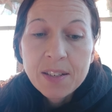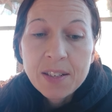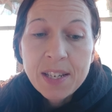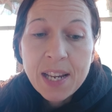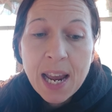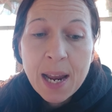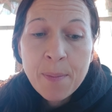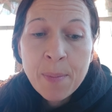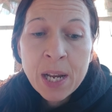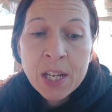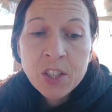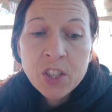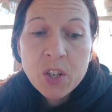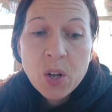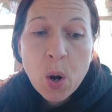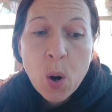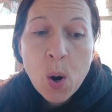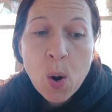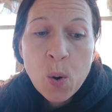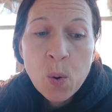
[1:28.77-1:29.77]
damaged
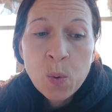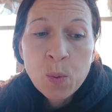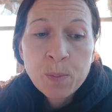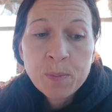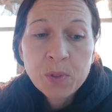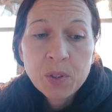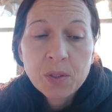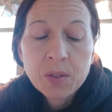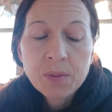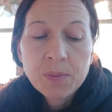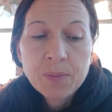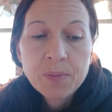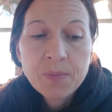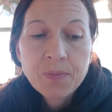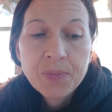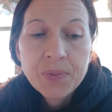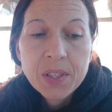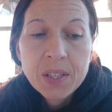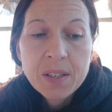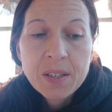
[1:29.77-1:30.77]
homes,
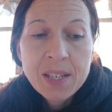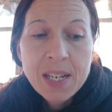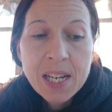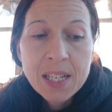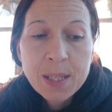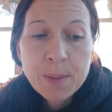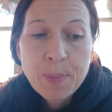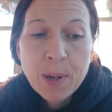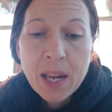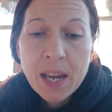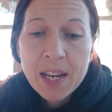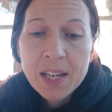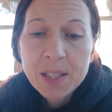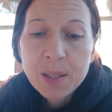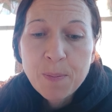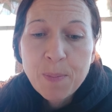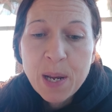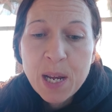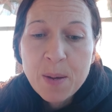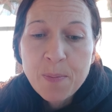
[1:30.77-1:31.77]

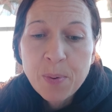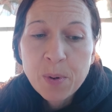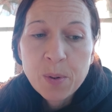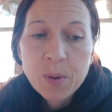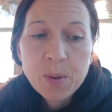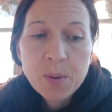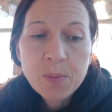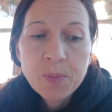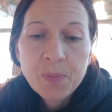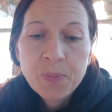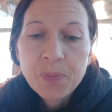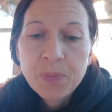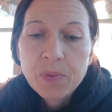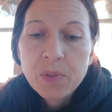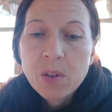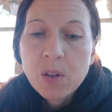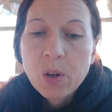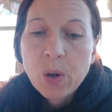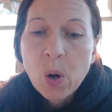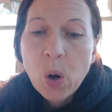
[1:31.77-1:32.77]
displaced people,
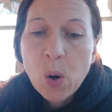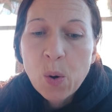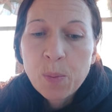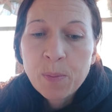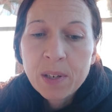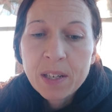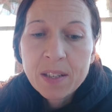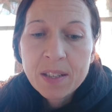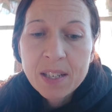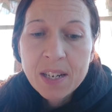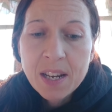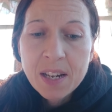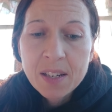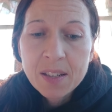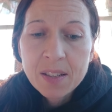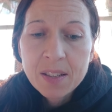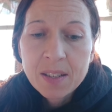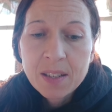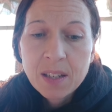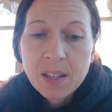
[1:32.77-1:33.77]

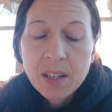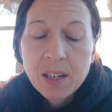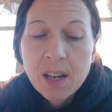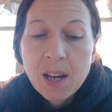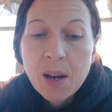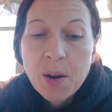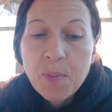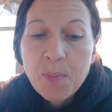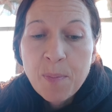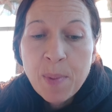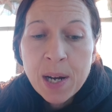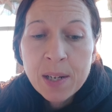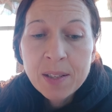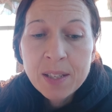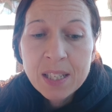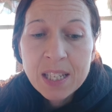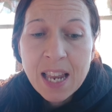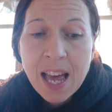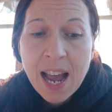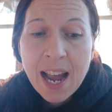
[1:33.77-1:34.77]
homelessness,
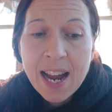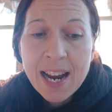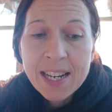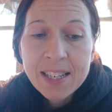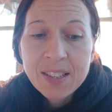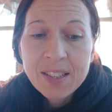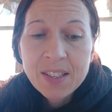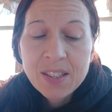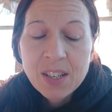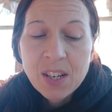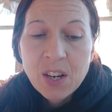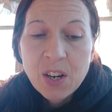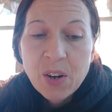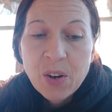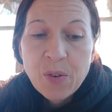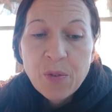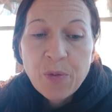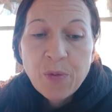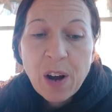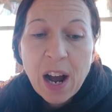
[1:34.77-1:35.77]
mudslides,
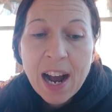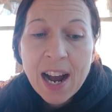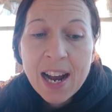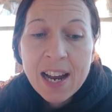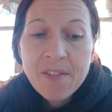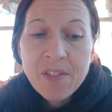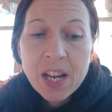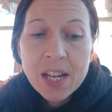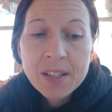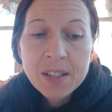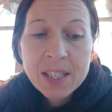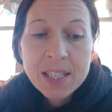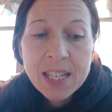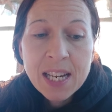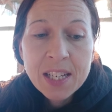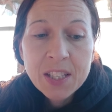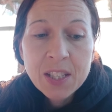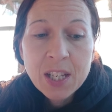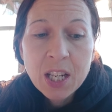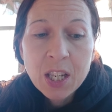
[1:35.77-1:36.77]
five and
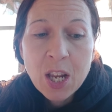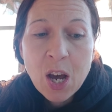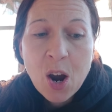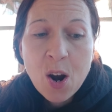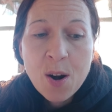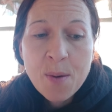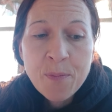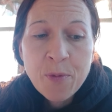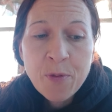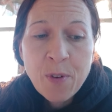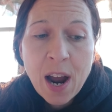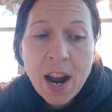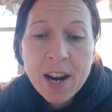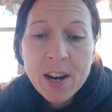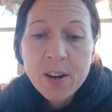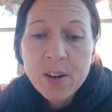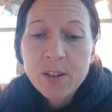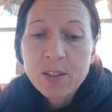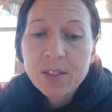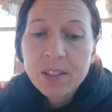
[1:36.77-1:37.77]
six alarm
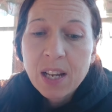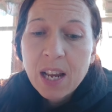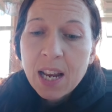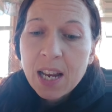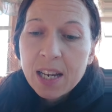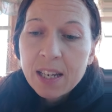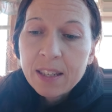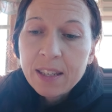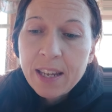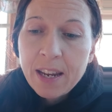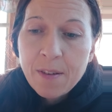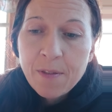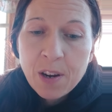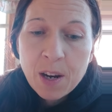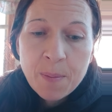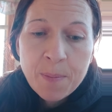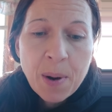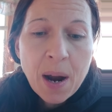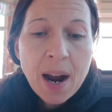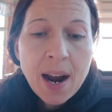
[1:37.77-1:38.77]
fires,
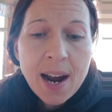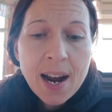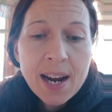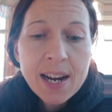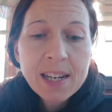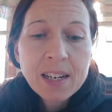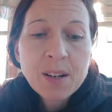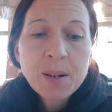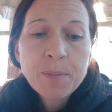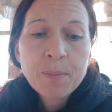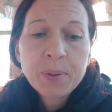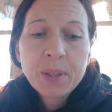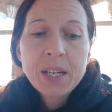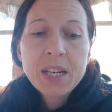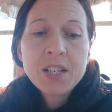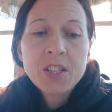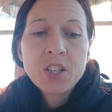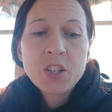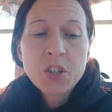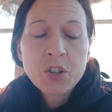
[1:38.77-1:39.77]
leaving behind
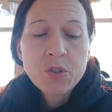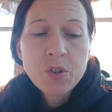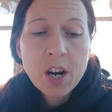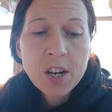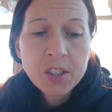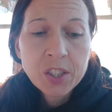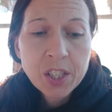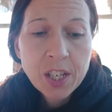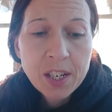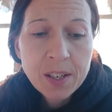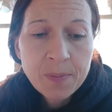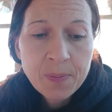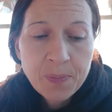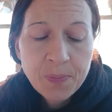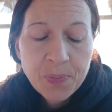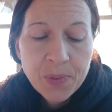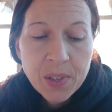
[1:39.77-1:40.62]
complete destruction,